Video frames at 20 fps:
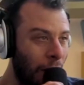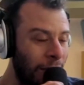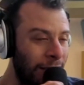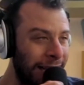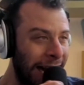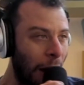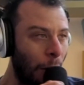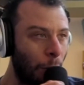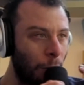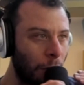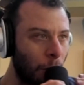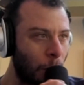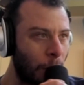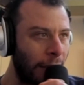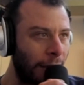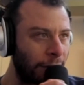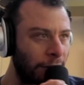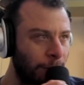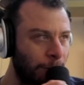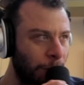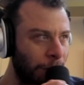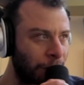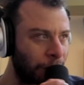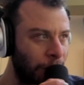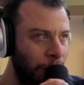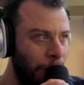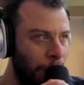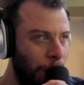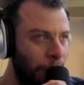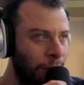are now required to
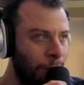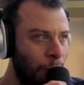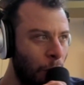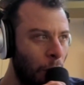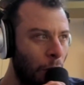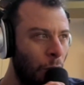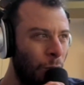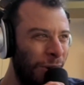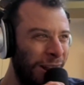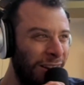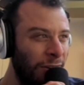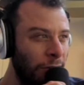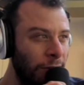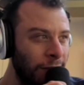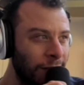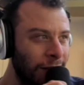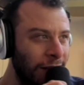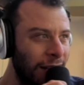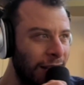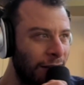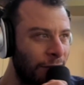pursue to more rigorously